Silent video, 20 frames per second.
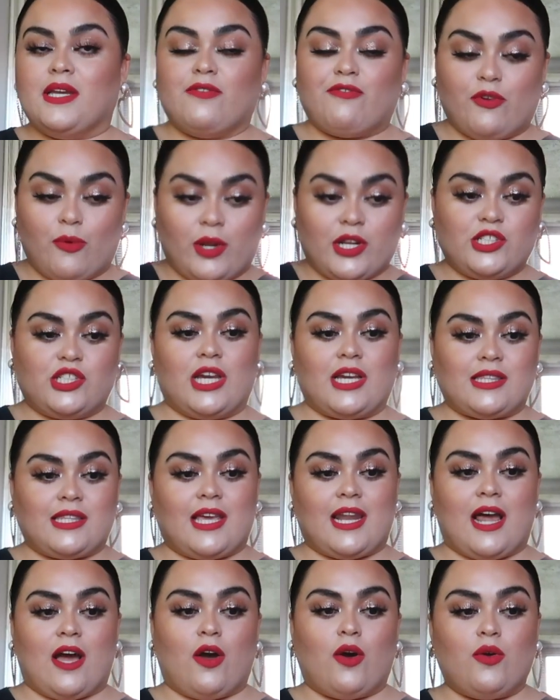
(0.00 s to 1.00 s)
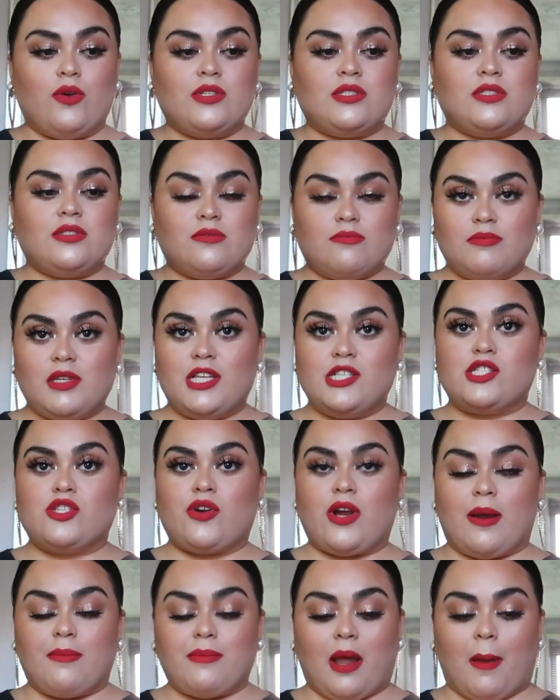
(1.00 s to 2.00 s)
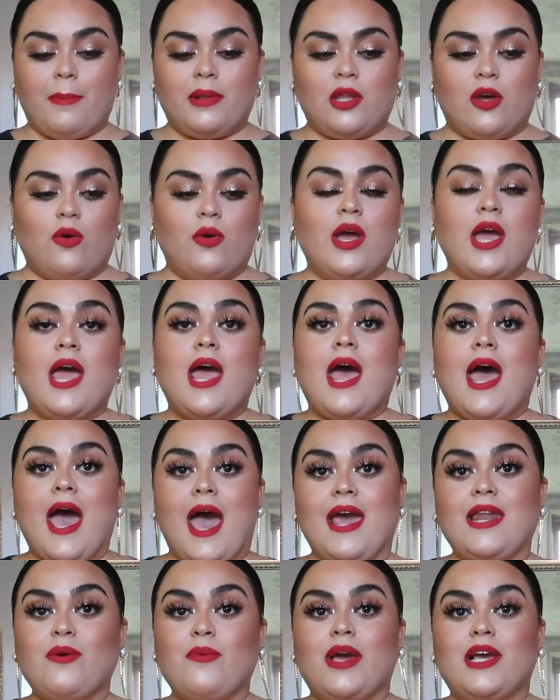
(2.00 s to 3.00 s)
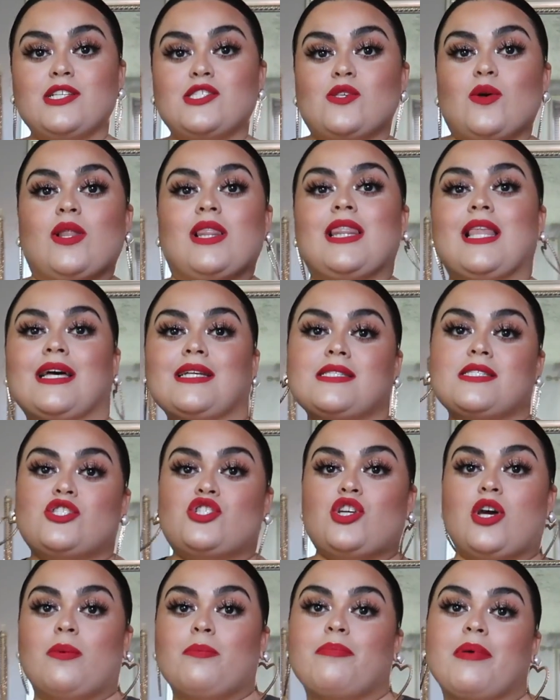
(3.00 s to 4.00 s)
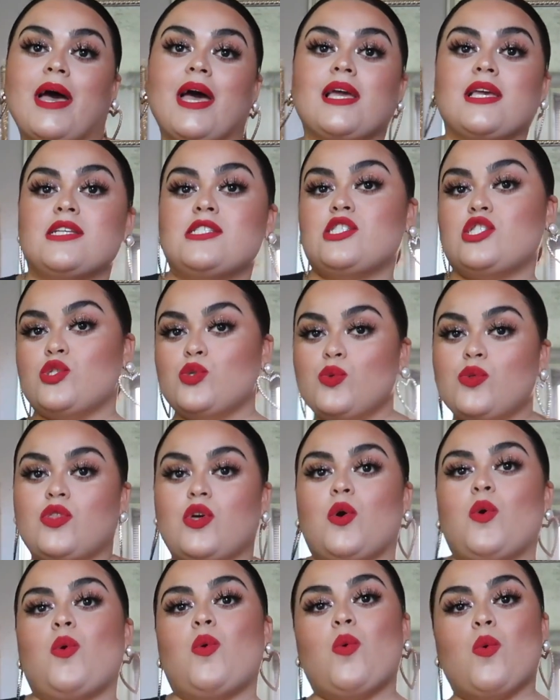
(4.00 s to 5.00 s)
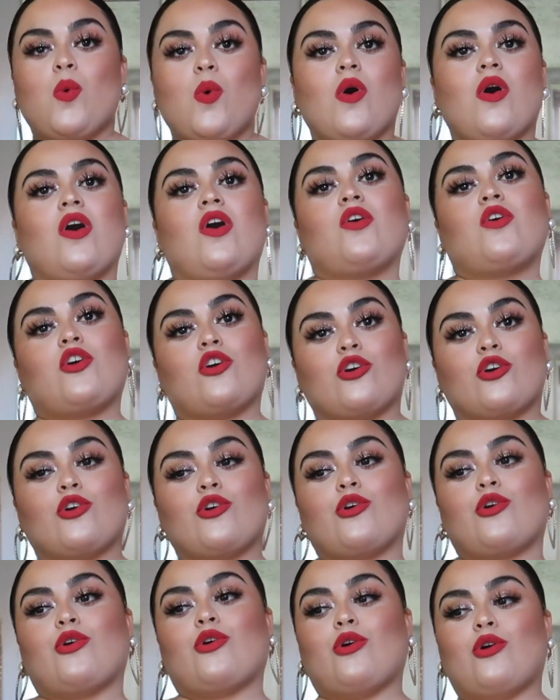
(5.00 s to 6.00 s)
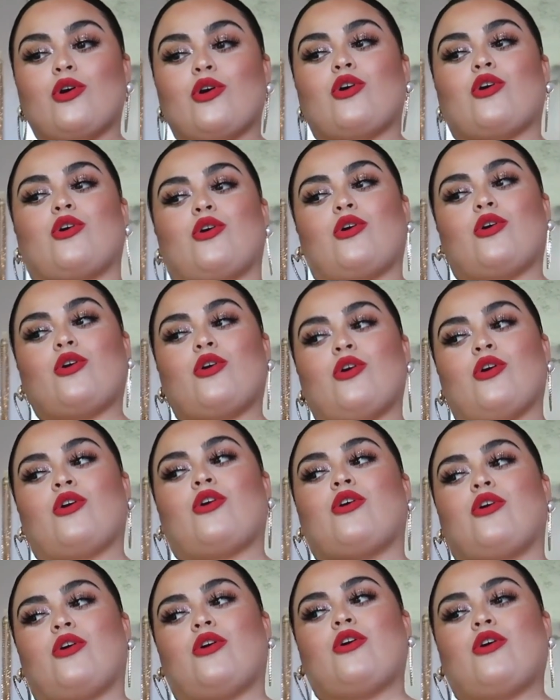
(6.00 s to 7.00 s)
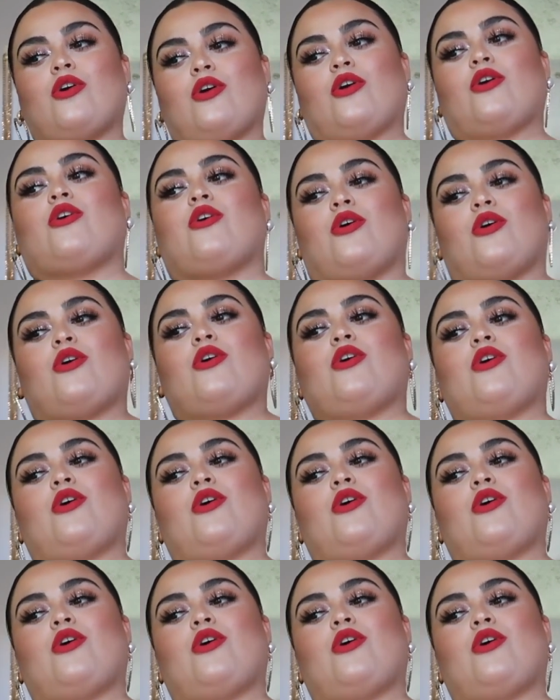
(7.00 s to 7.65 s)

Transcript: If you want to check that out, Instagram down below. Anyway, so let's jump back into the haul, girl.